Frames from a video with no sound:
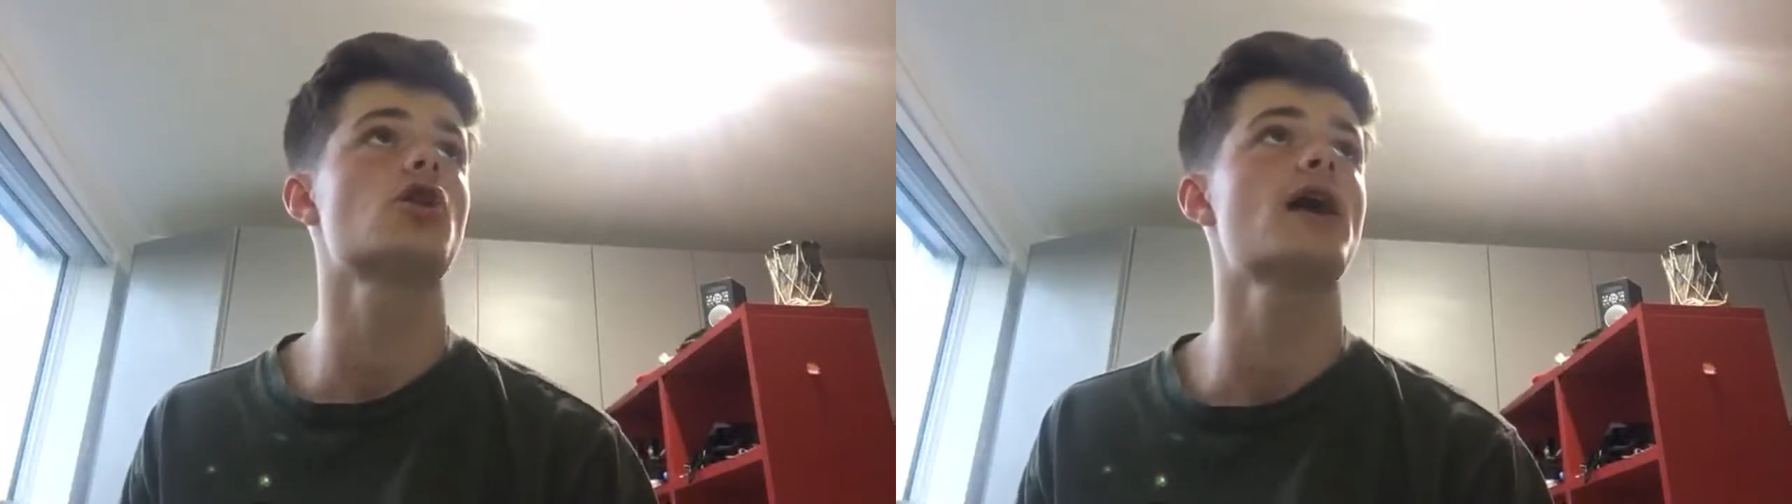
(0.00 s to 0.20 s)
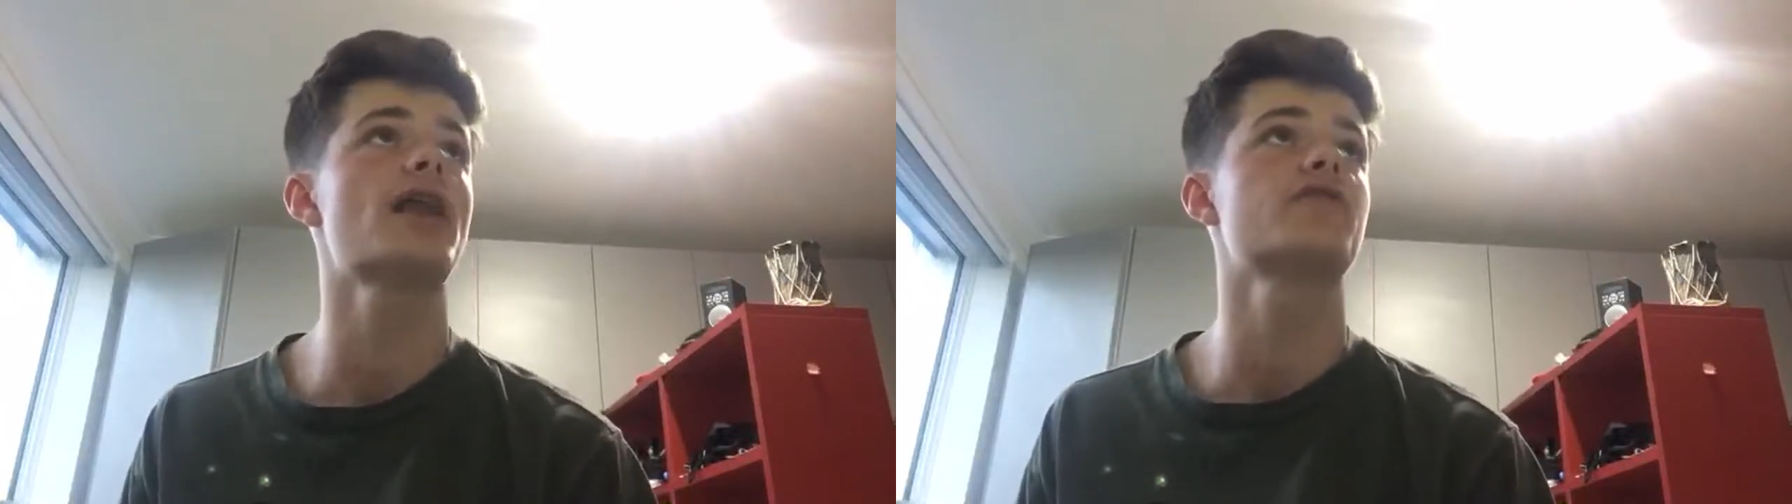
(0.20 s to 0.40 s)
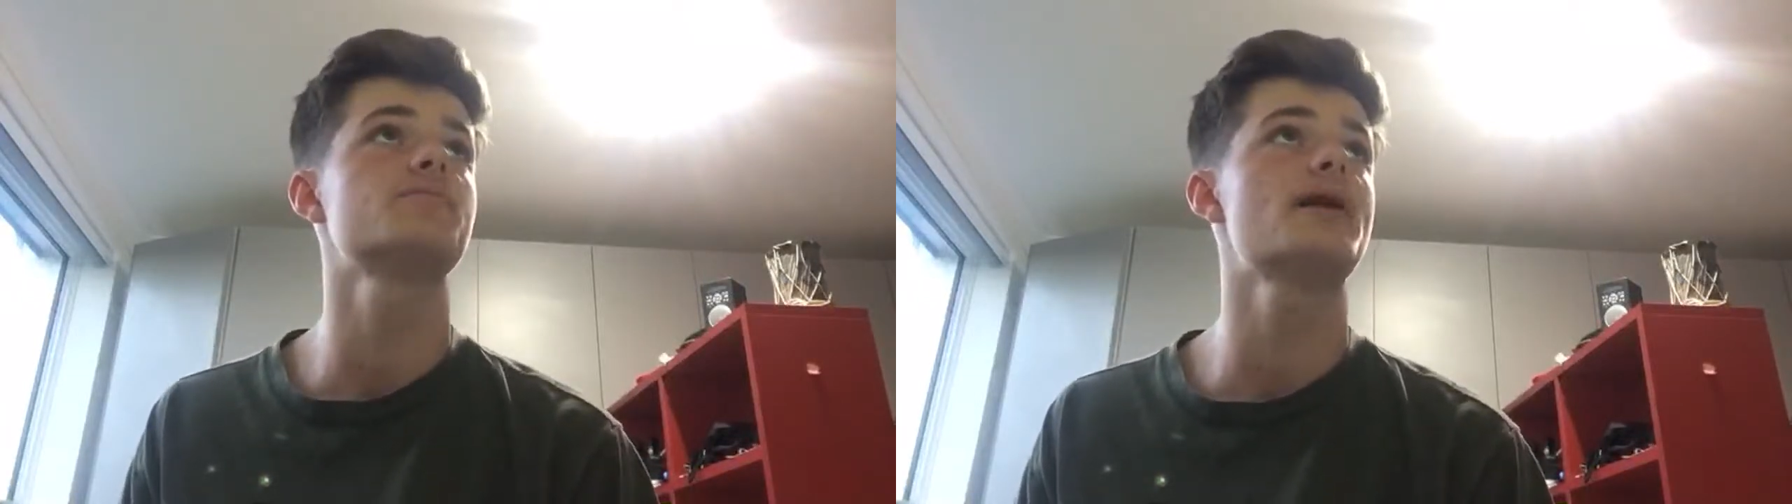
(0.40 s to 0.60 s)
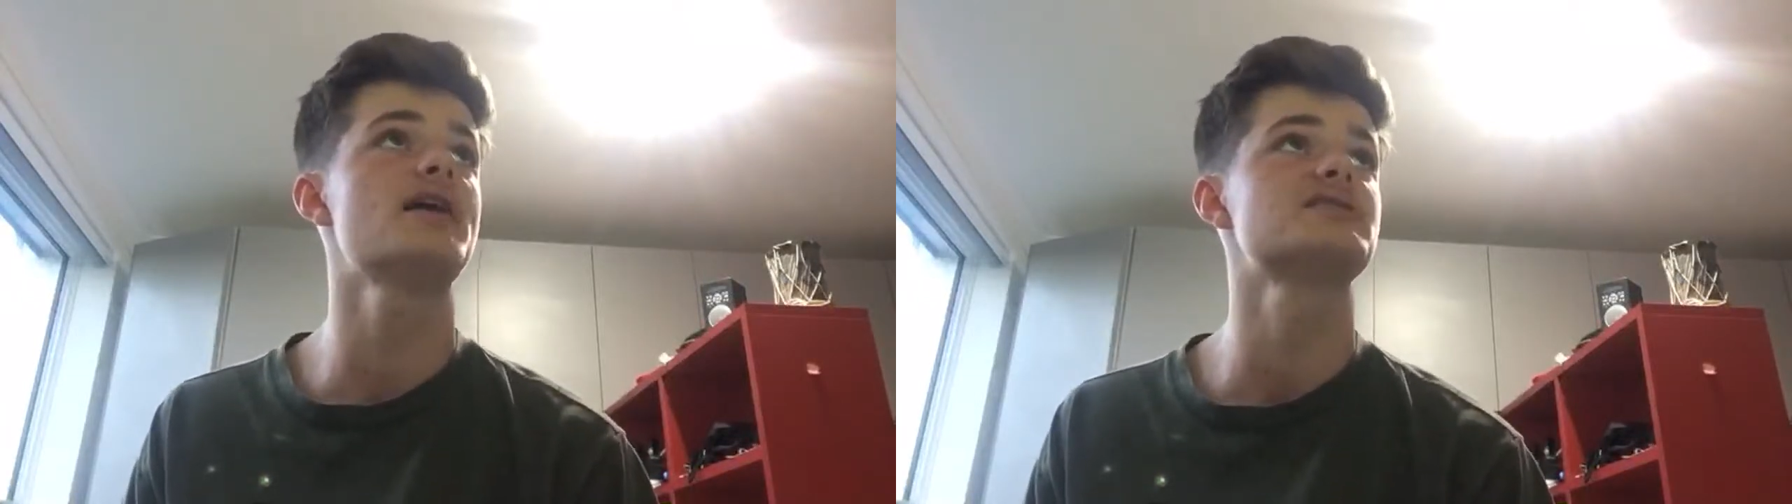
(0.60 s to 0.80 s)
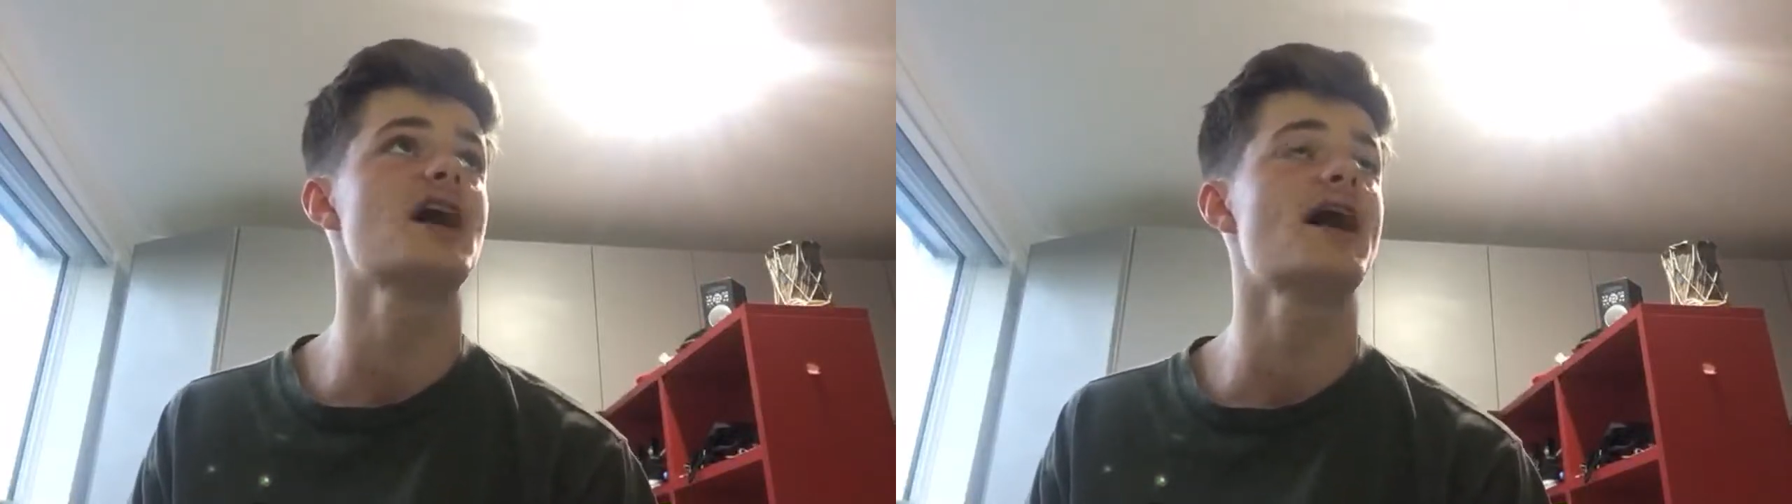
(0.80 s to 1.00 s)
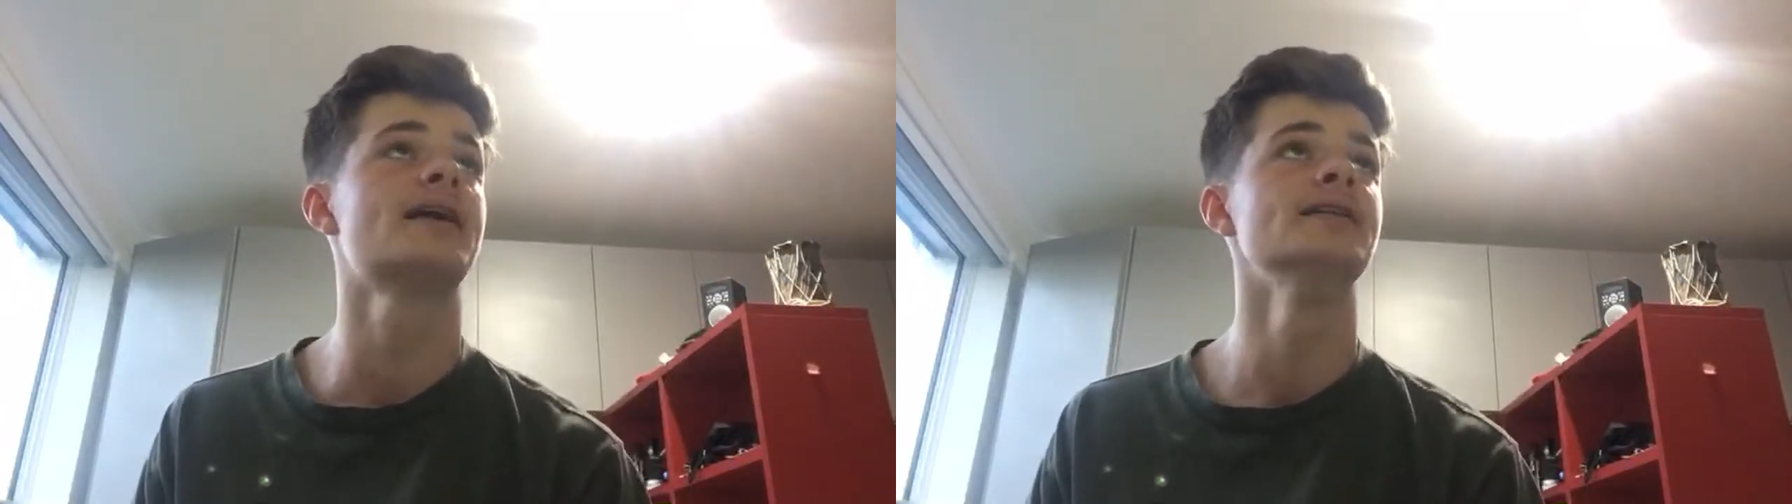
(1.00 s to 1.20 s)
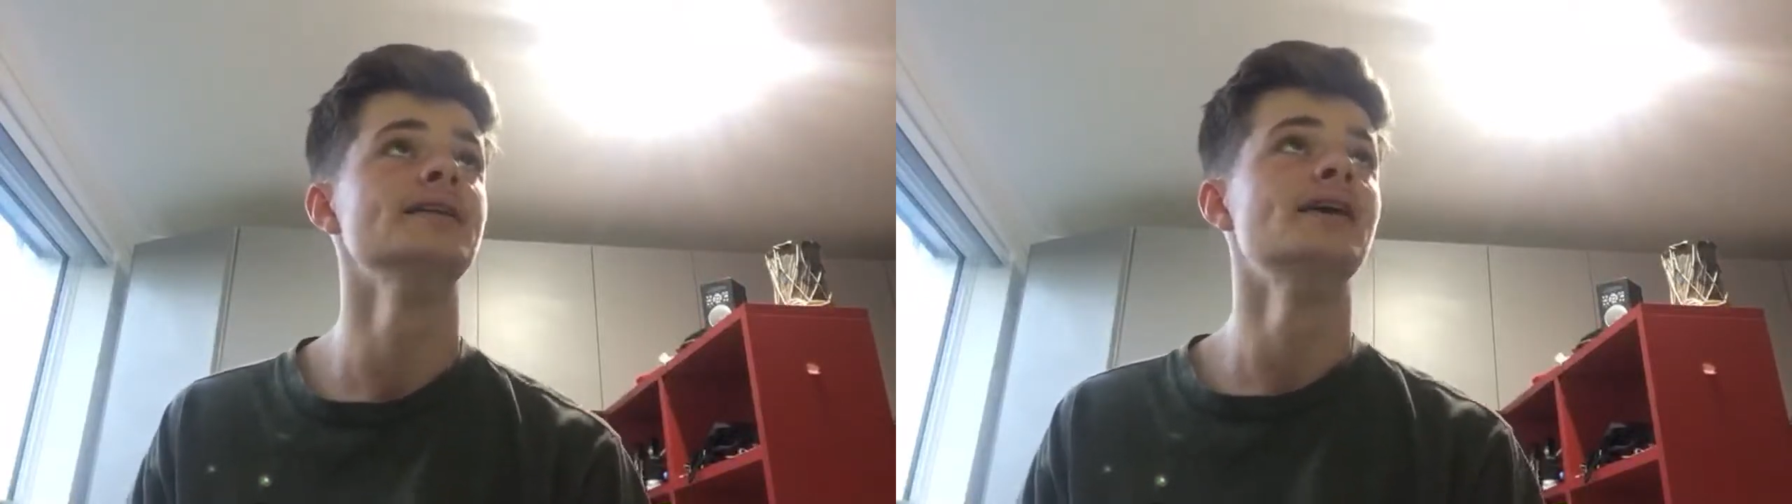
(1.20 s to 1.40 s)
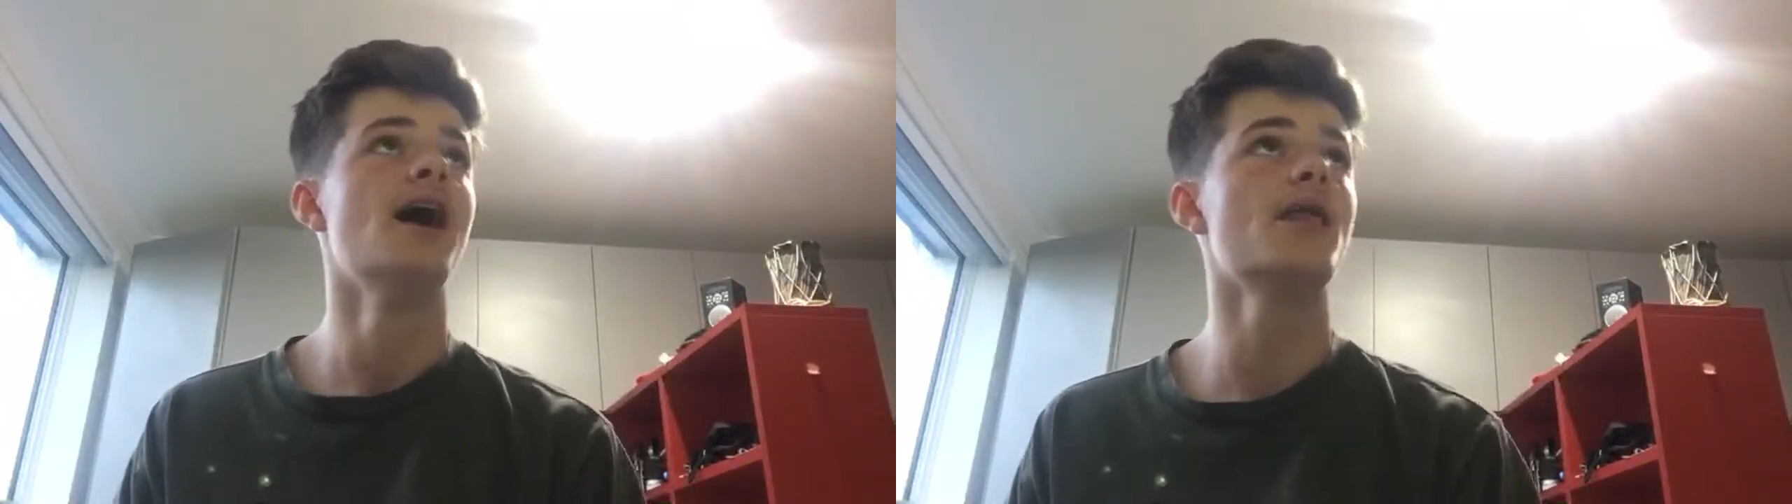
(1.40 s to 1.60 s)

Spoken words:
a strong header from Mendes line,